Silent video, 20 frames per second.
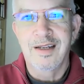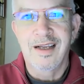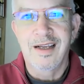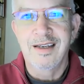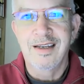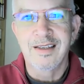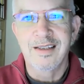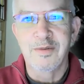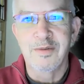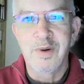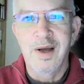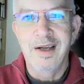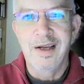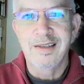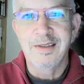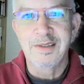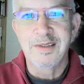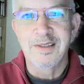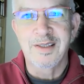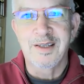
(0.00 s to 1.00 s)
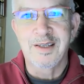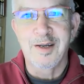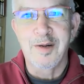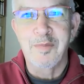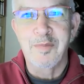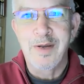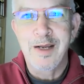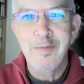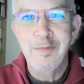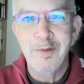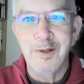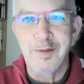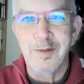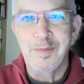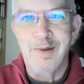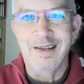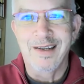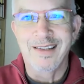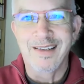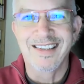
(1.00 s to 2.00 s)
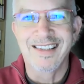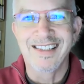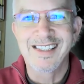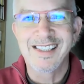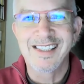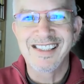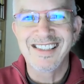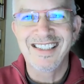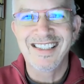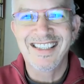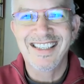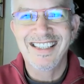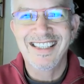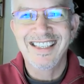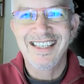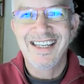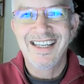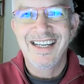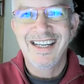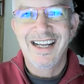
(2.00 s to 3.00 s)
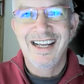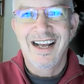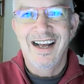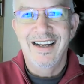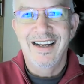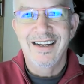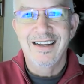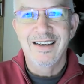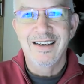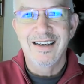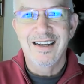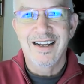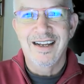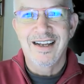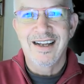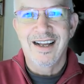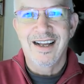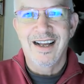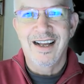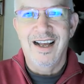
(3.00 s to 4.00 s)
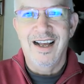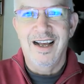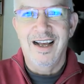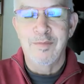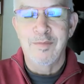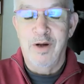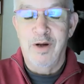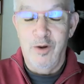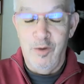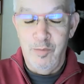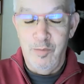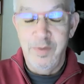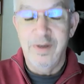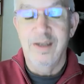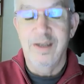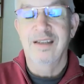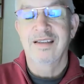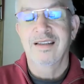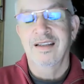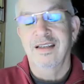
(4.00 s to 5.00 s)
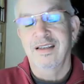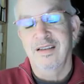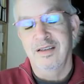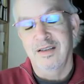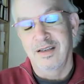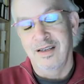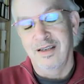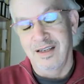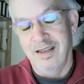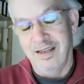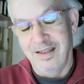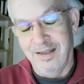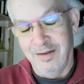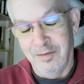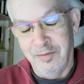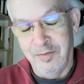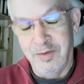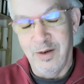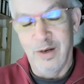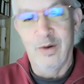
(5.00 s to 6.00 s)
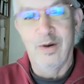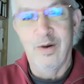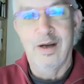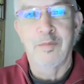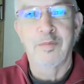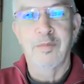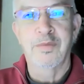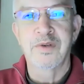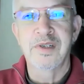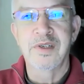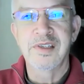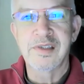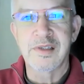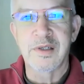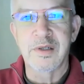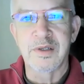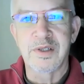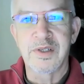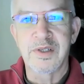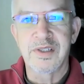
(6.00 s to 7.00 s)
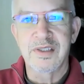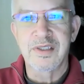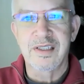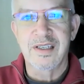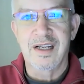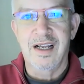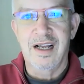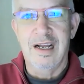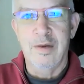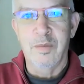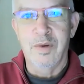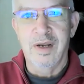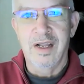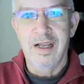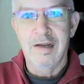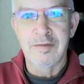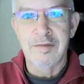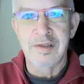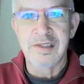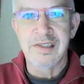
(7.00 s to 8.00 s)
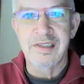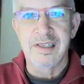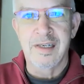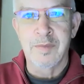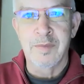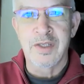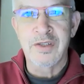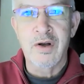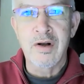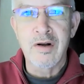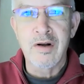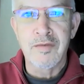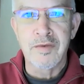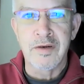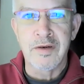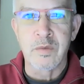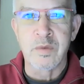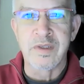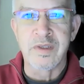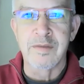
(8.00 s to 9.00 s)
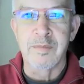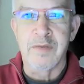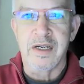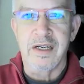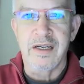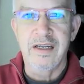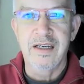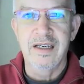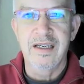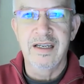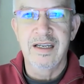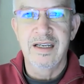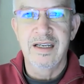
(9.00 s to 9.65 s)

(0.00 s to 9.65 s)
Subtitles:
I can write a paper about this. I'm hoping that in the follow-up research, I will have a cinematographer with me,